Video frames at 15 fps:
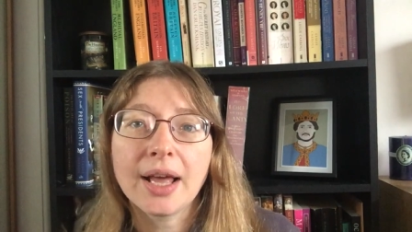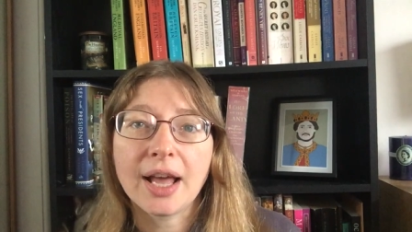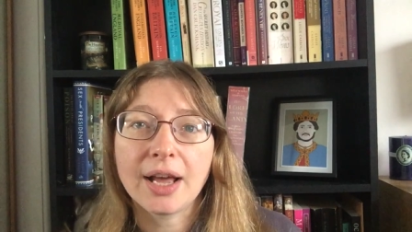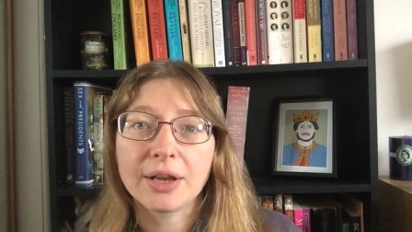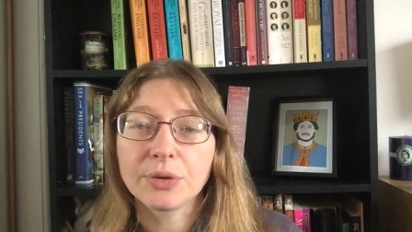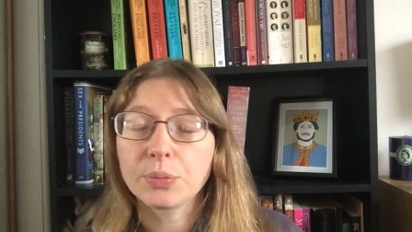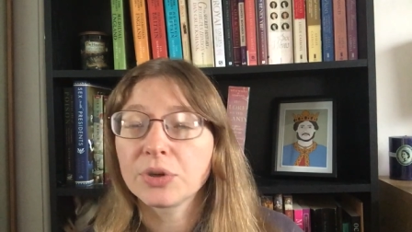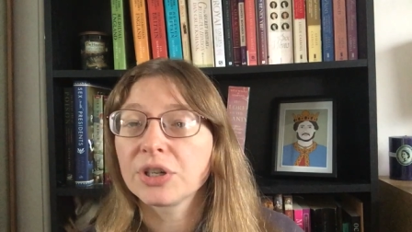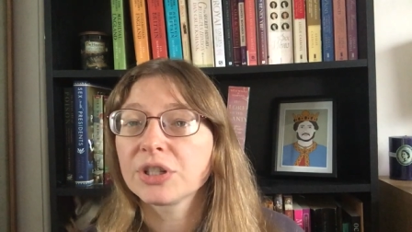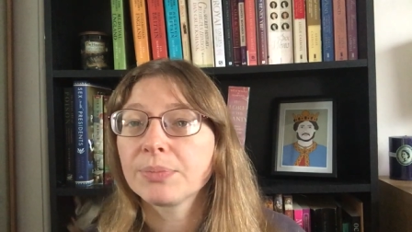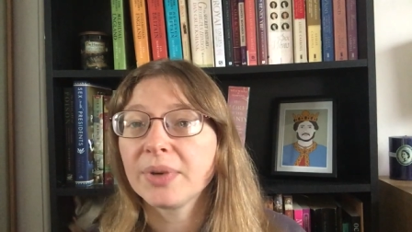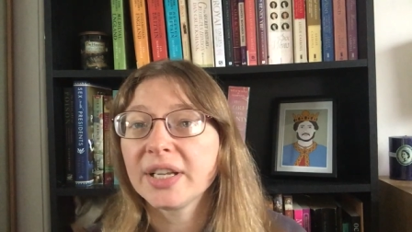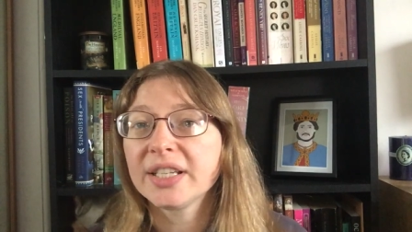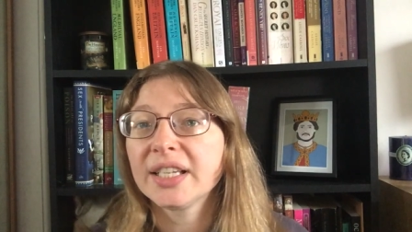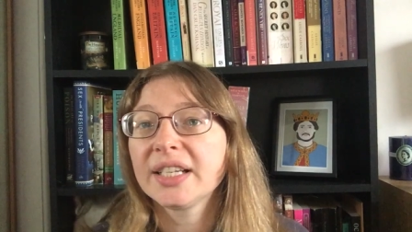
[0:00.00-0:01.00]
and was
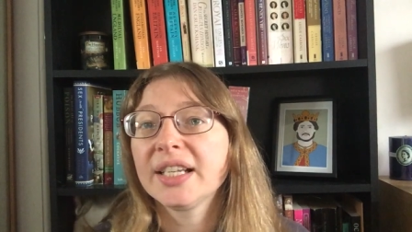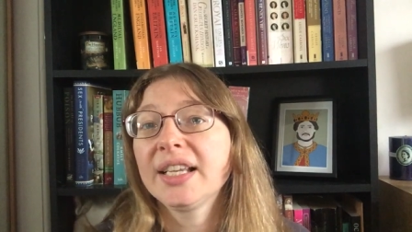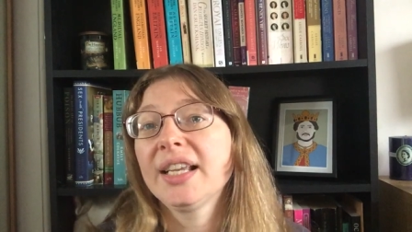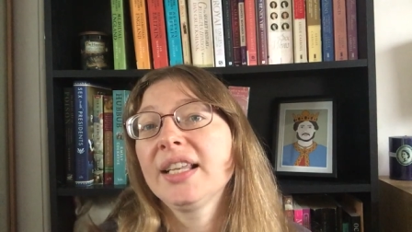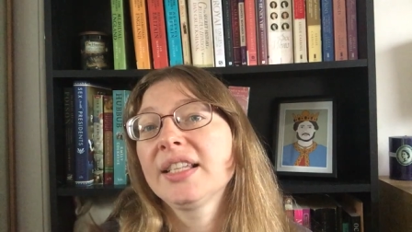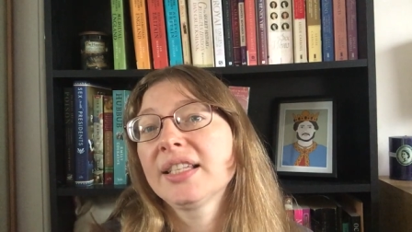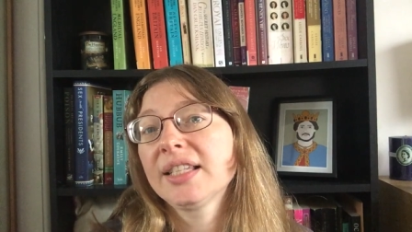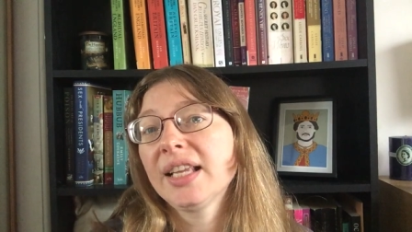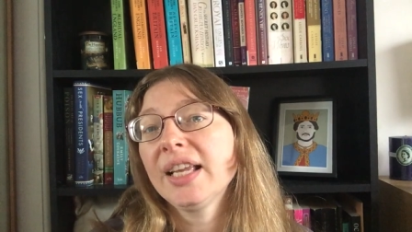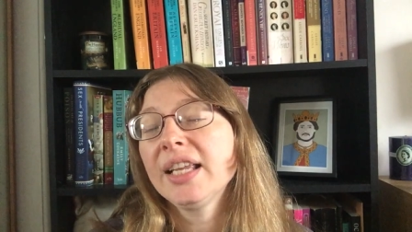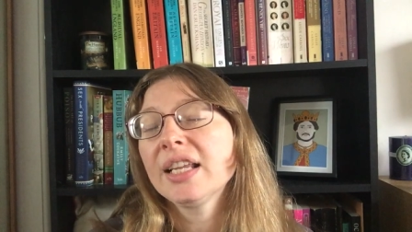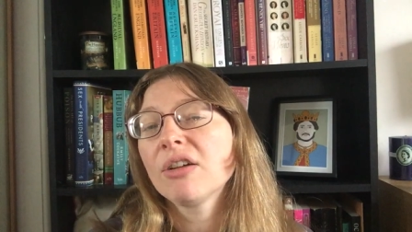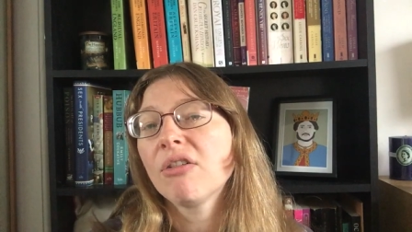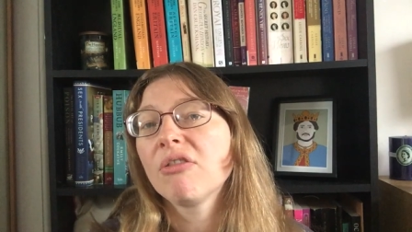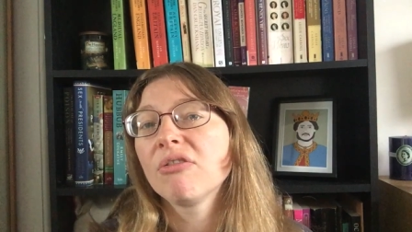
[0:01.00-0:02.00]
burnt at the
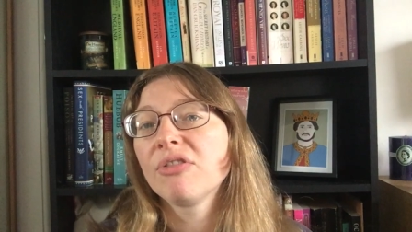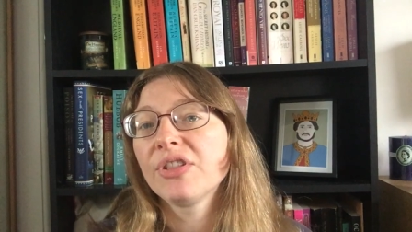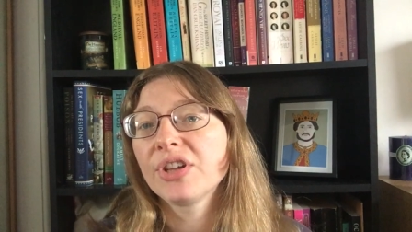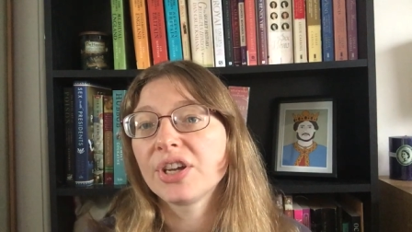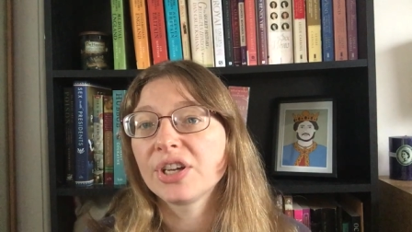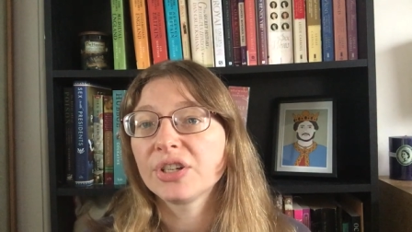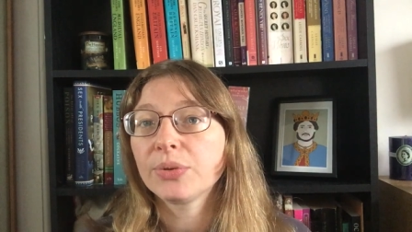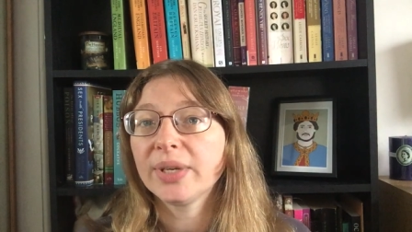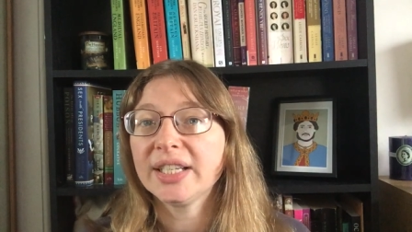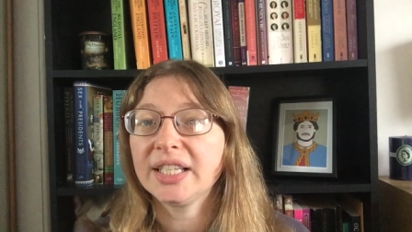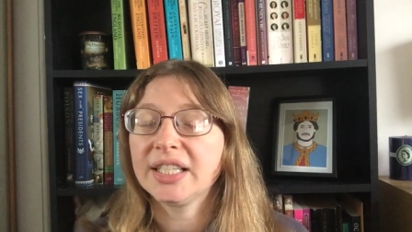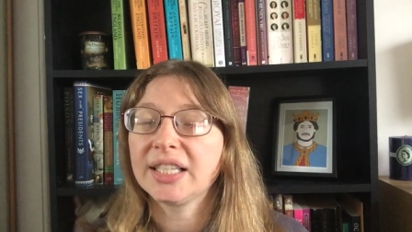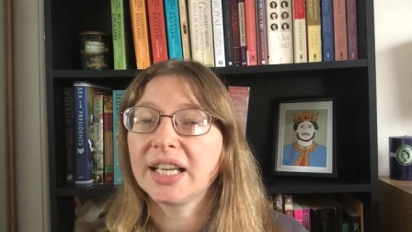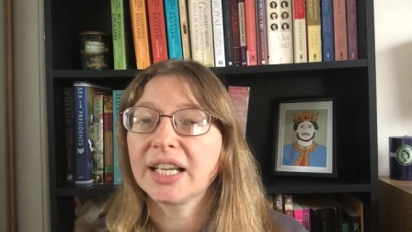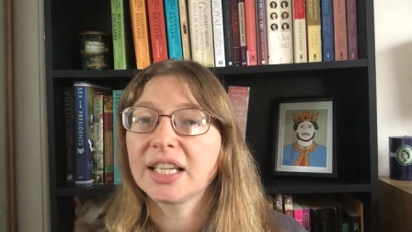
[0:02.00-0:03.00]
stake on the
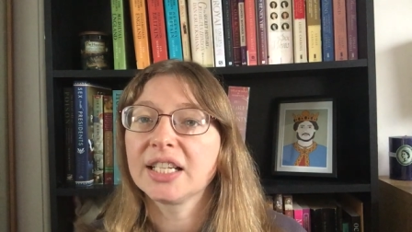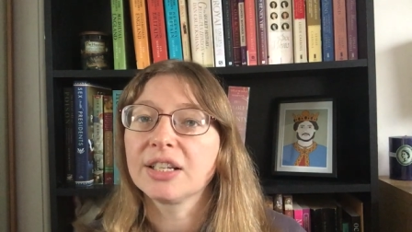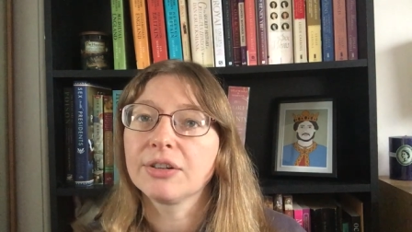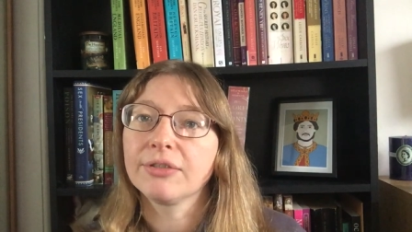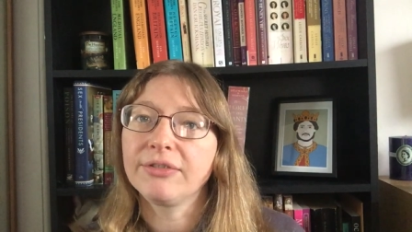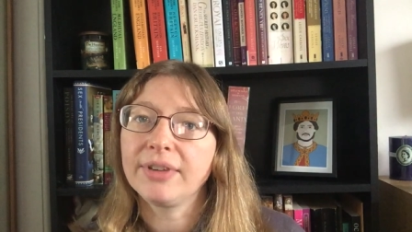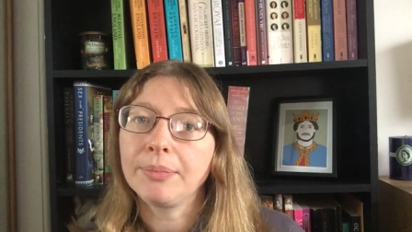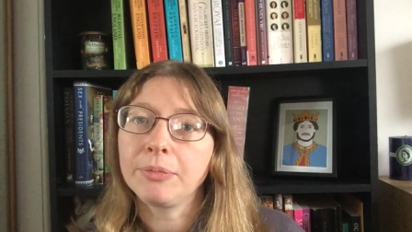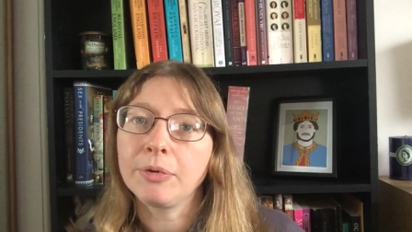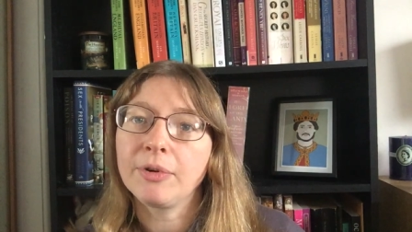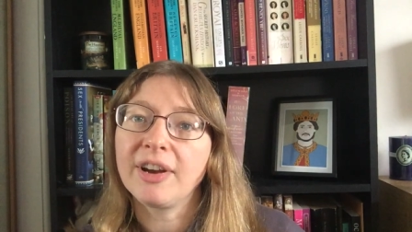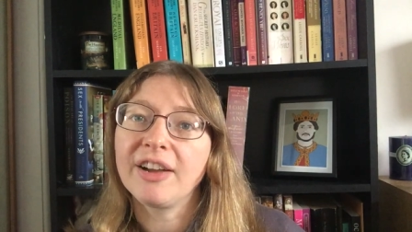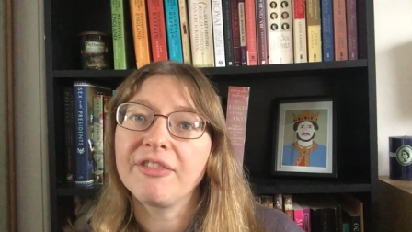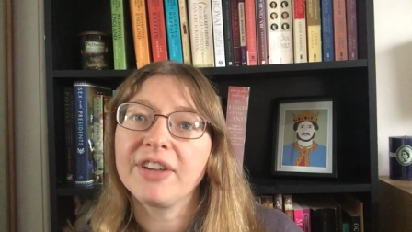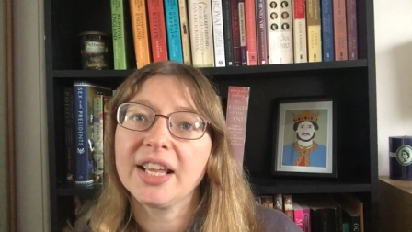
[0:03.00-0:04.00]
22nd of
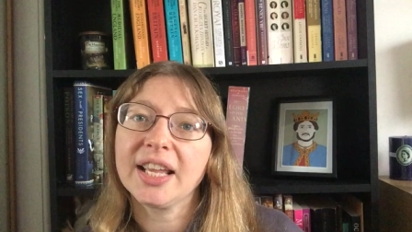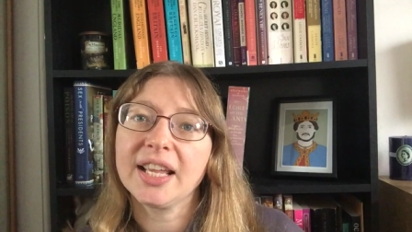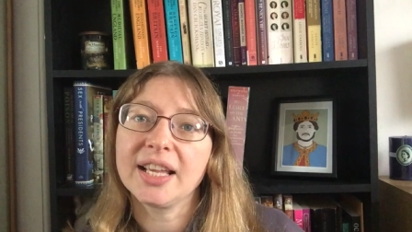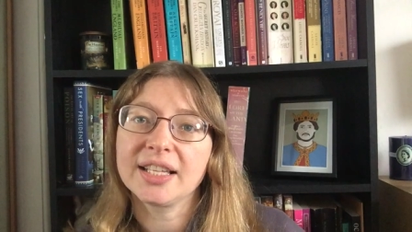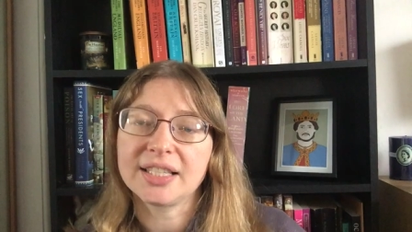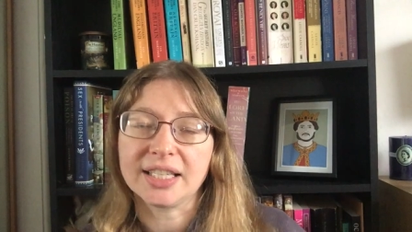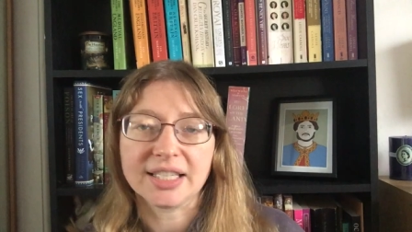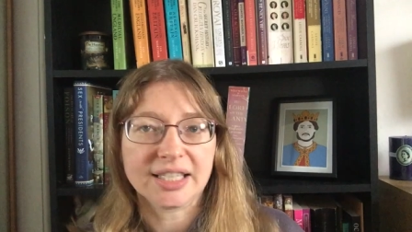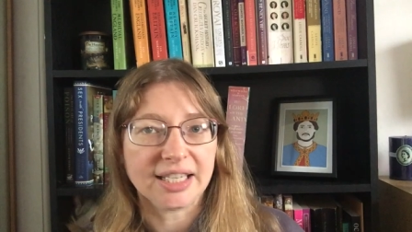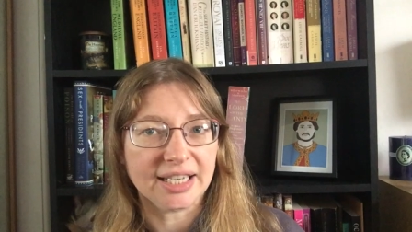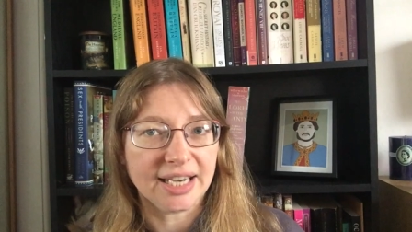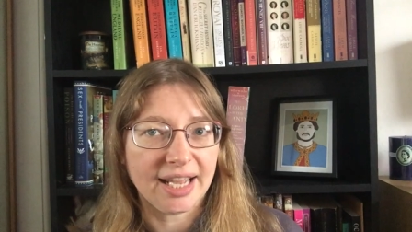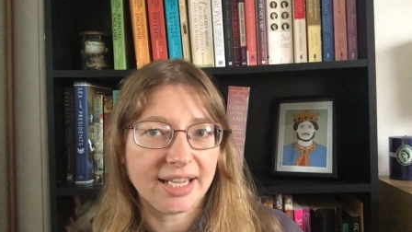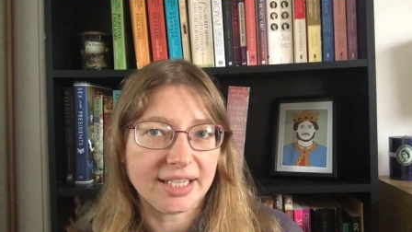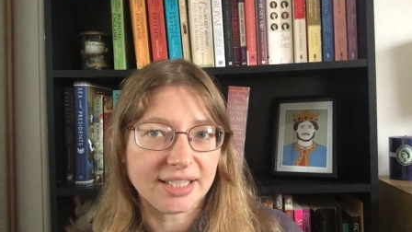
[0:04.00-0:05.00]
February
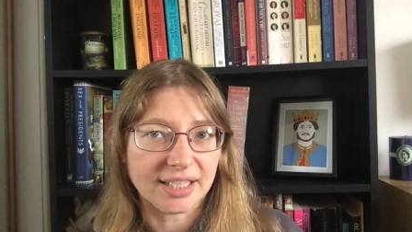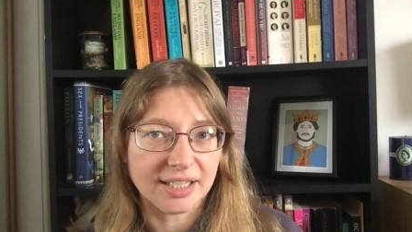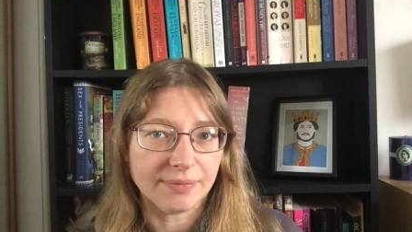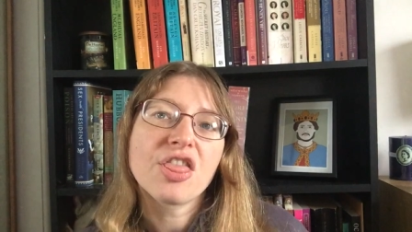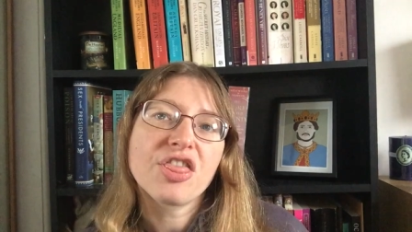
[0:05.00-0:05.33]
1680.